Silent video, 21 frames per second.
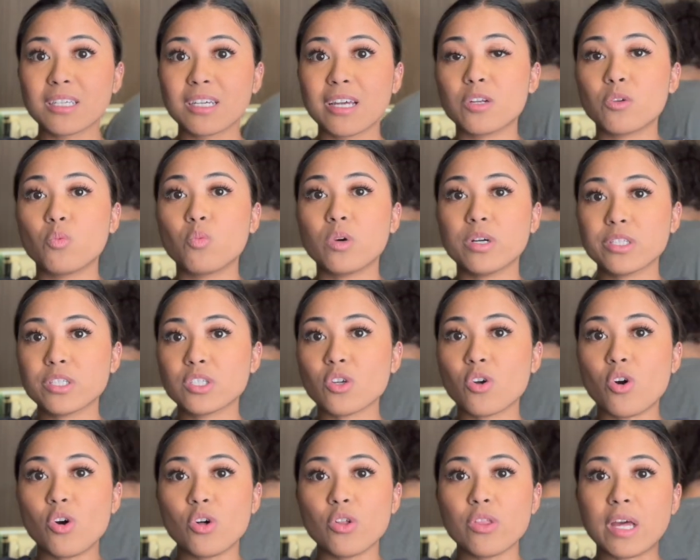And once
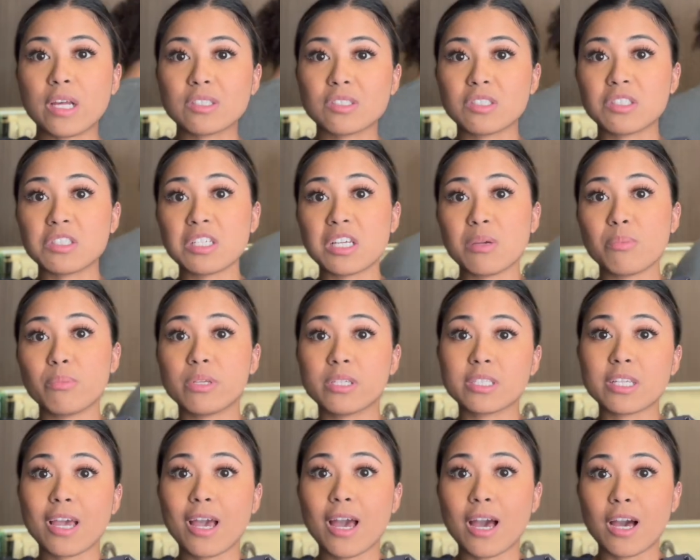all that steam
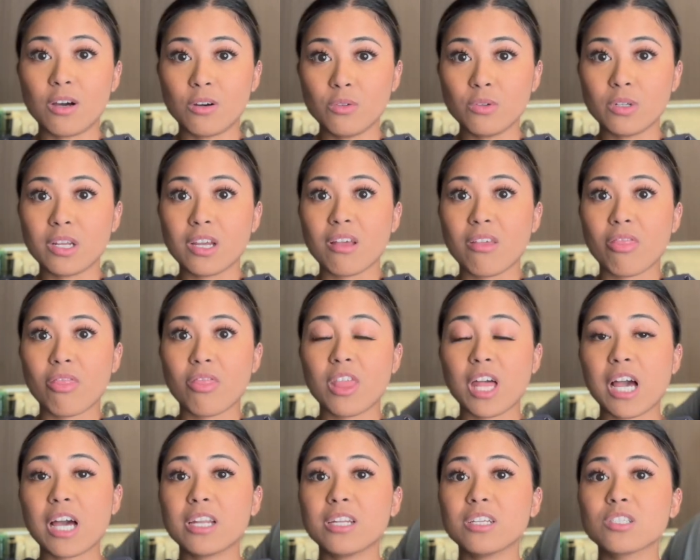is out,
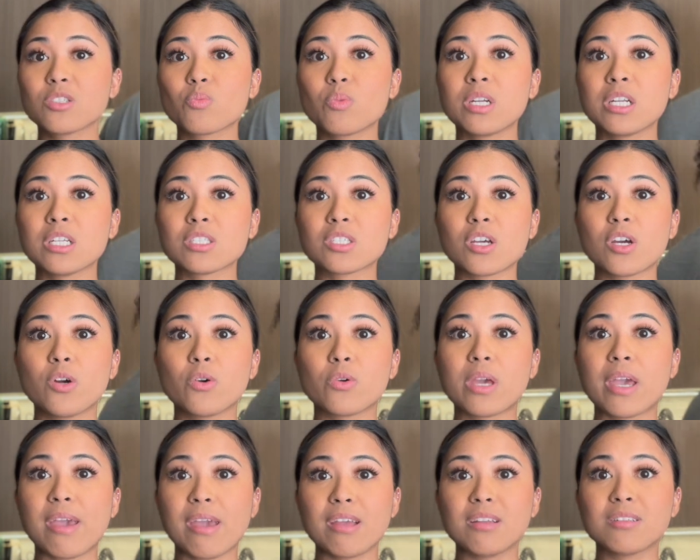that is when it's
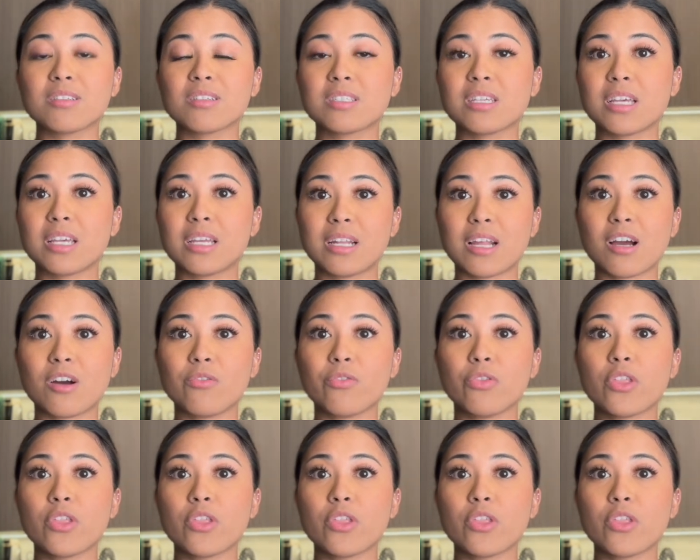okay to take it out.